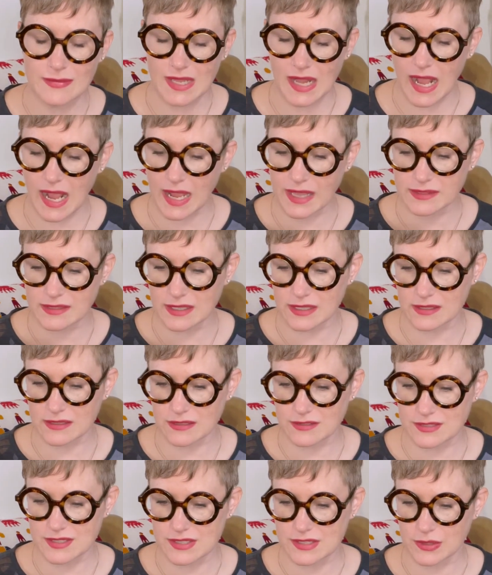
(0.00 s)
And then
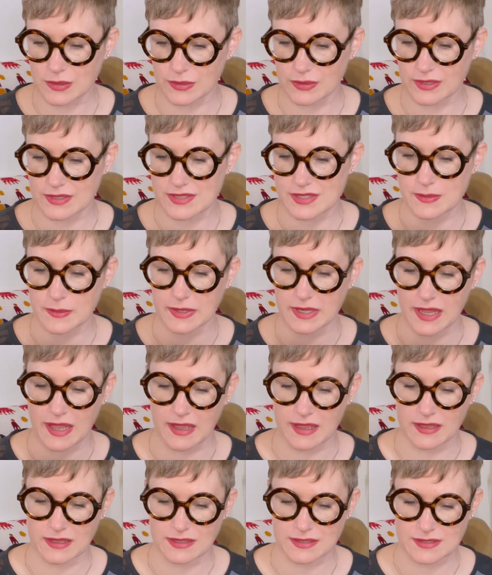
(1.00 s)
also this one
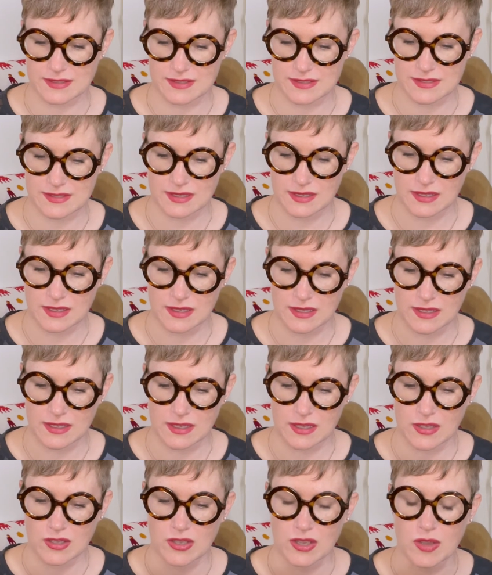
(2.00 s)
has
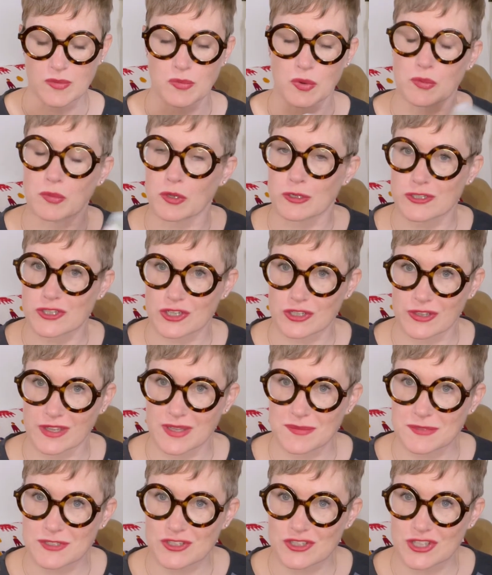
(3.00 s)
a promotional
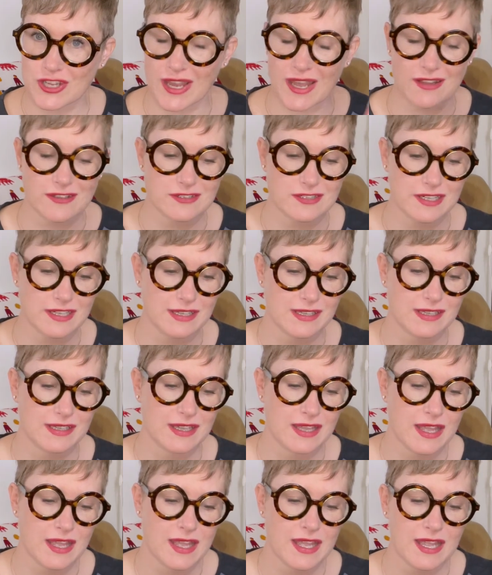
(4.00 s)
image
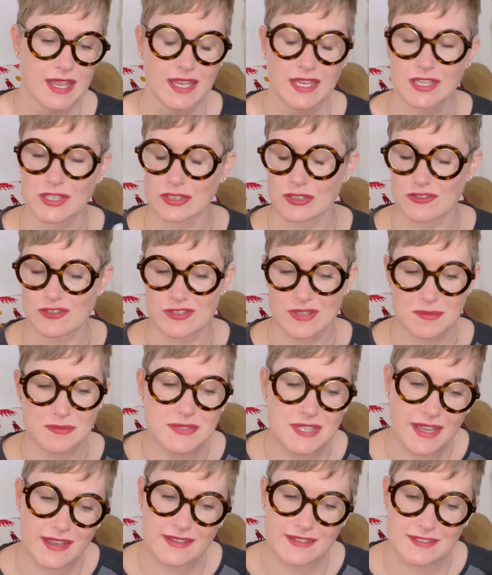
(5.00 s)
gallery, English
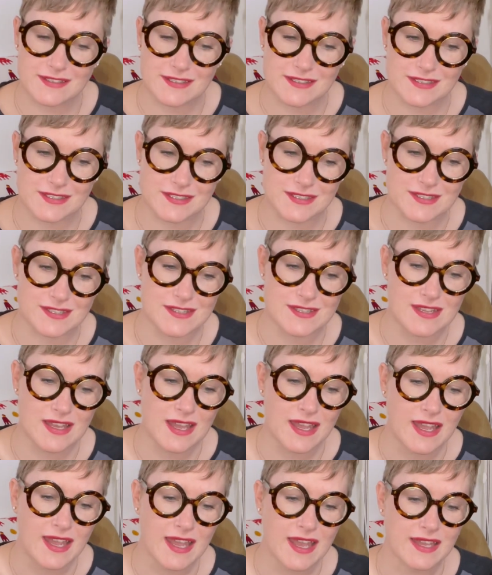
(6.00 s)
subtitles,
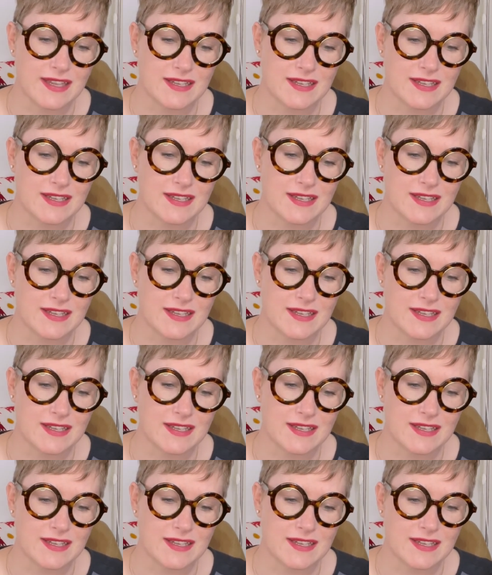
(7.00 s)
and